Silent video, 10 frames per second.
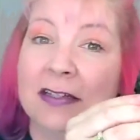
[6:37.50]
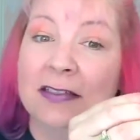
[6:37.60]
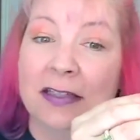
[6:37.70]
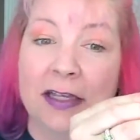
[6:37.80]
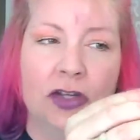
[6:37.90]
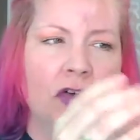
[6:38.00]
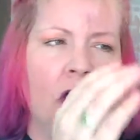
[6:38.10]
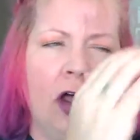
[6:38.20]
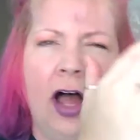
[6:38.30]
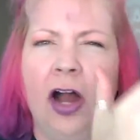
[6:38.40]
this, like you're
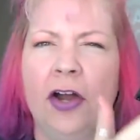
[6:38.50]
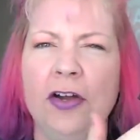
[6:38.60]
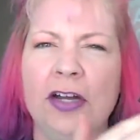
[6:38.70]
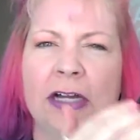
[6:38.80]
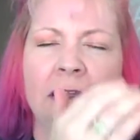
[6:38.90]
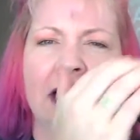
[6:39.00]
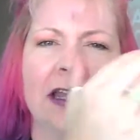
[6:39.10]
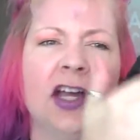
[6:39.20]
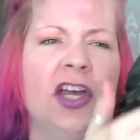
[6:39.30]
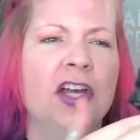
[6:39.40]
all hard and
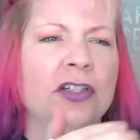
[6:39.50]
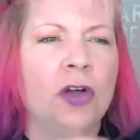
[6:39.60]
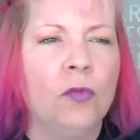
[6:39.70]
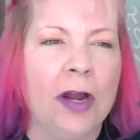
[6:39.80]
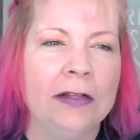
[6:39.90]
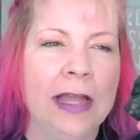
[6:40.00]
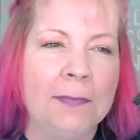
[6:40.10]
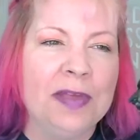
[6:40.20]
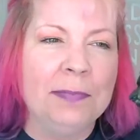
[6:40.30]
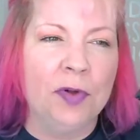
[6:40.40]
like don't want to
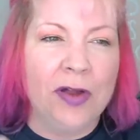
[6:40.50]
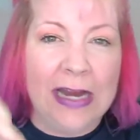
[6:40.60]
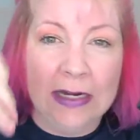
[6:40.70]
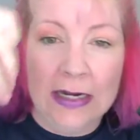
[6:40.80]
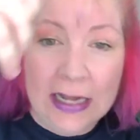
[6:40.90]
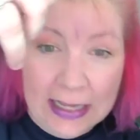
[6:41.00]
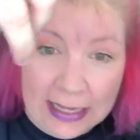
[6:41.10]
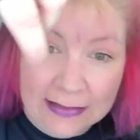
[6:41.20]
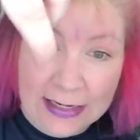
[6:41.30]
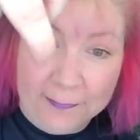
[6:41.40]
let people in,
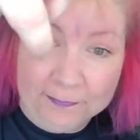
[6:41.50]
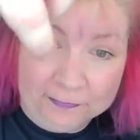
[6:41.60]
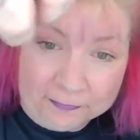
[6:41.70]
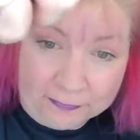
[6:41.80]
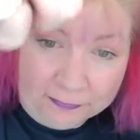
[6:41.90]
and then